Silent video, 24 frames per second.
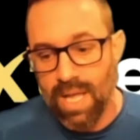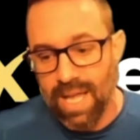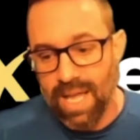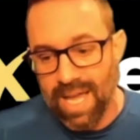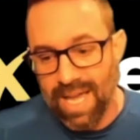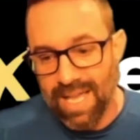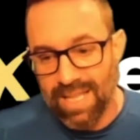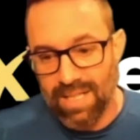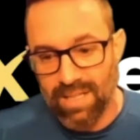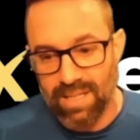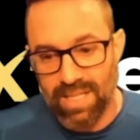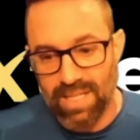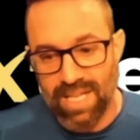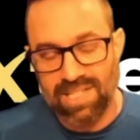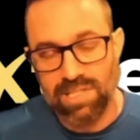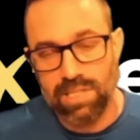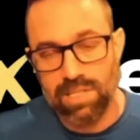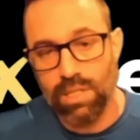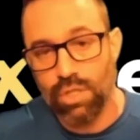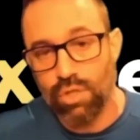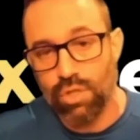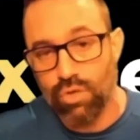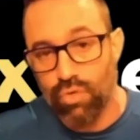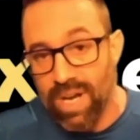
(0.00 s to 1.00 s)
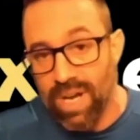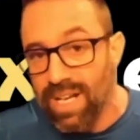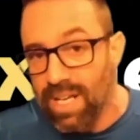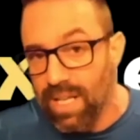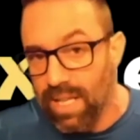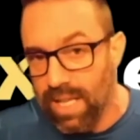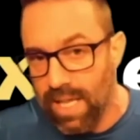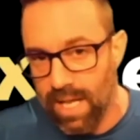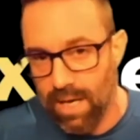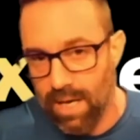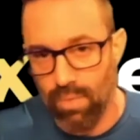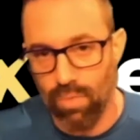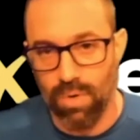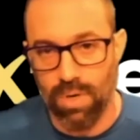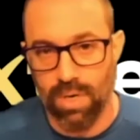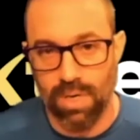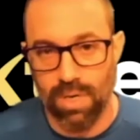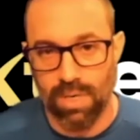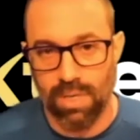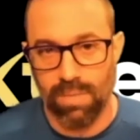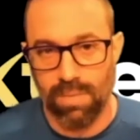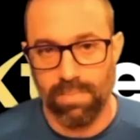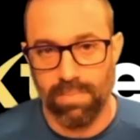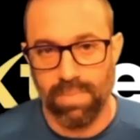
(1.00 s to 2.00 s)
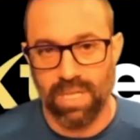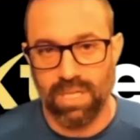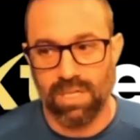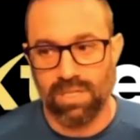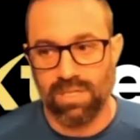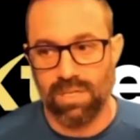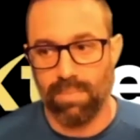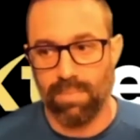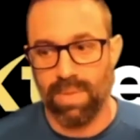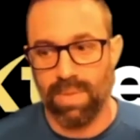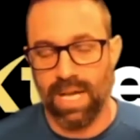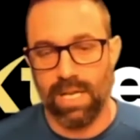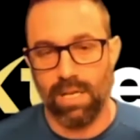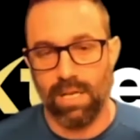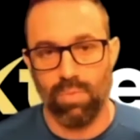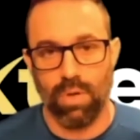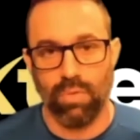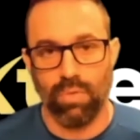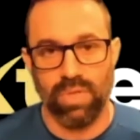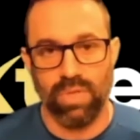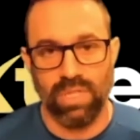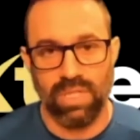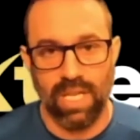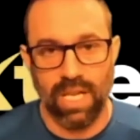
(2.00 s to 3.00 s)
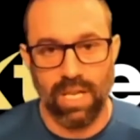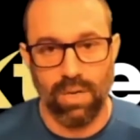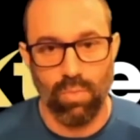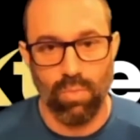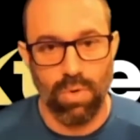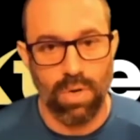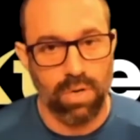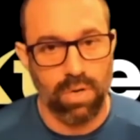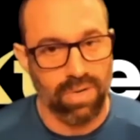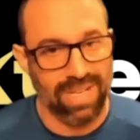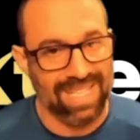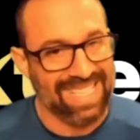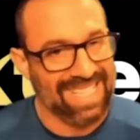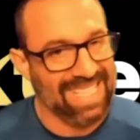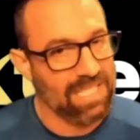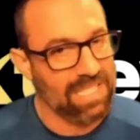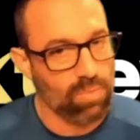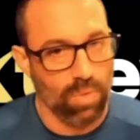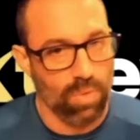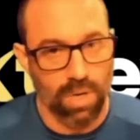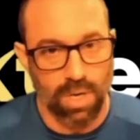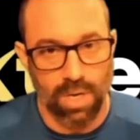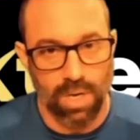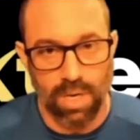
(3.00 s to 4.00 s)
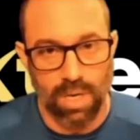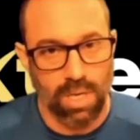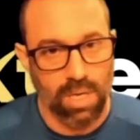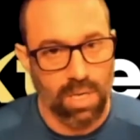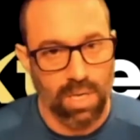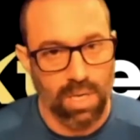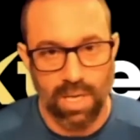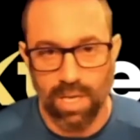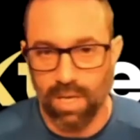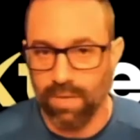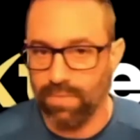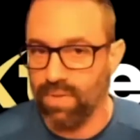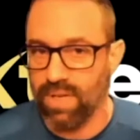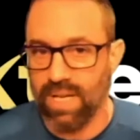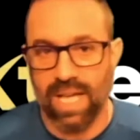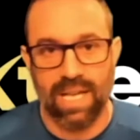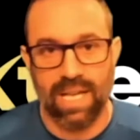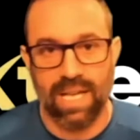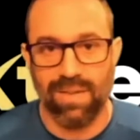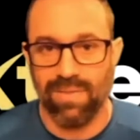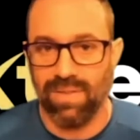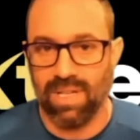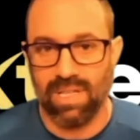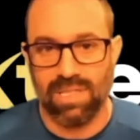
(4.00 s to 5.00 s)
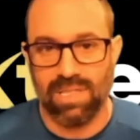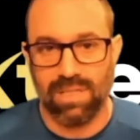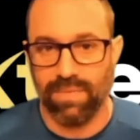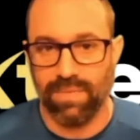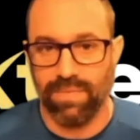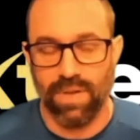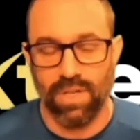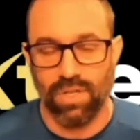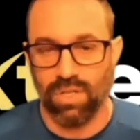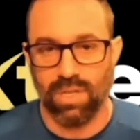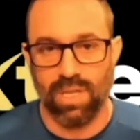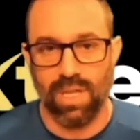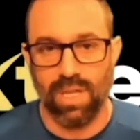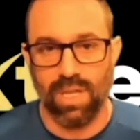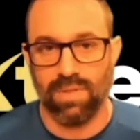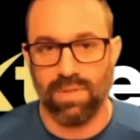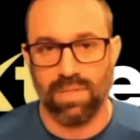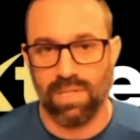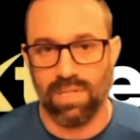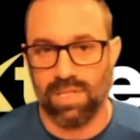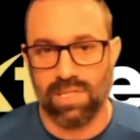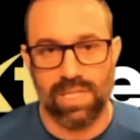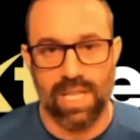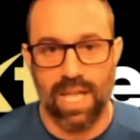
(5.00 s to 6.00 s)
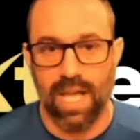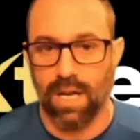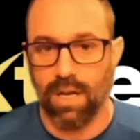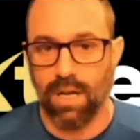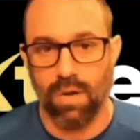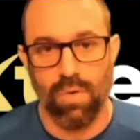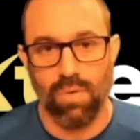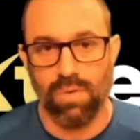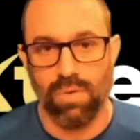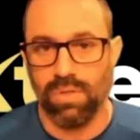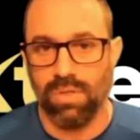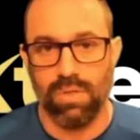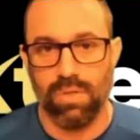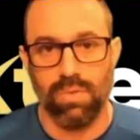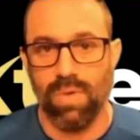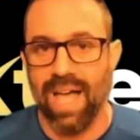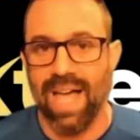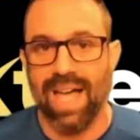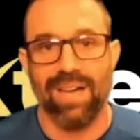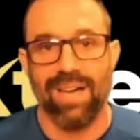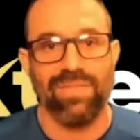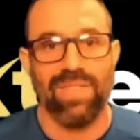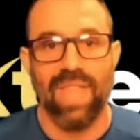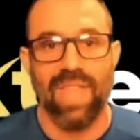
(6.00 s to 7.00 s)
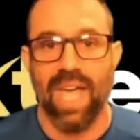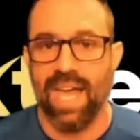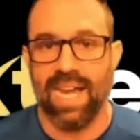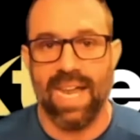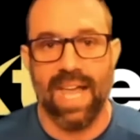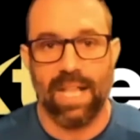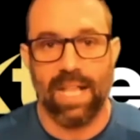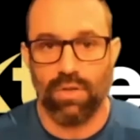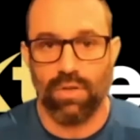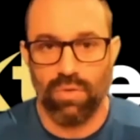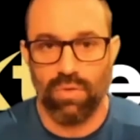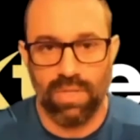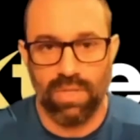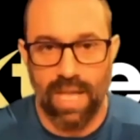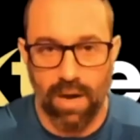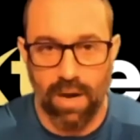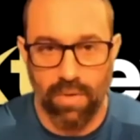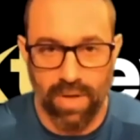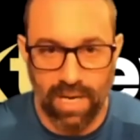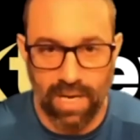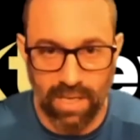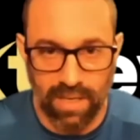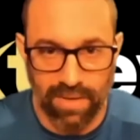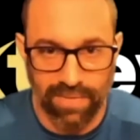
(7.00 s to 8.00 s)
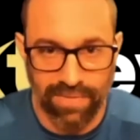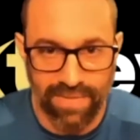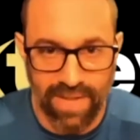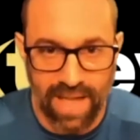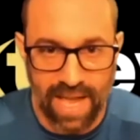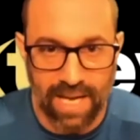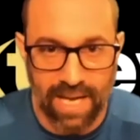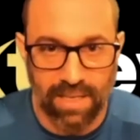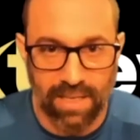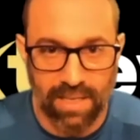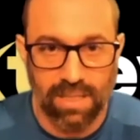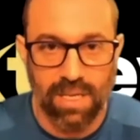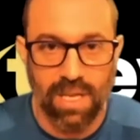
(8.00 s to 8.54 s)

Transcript: And then lastly, drink a lot of water, because our body will retain water. It needs water. And if you're not giving it sufficient level, it's not going to have that natural diuretic effect.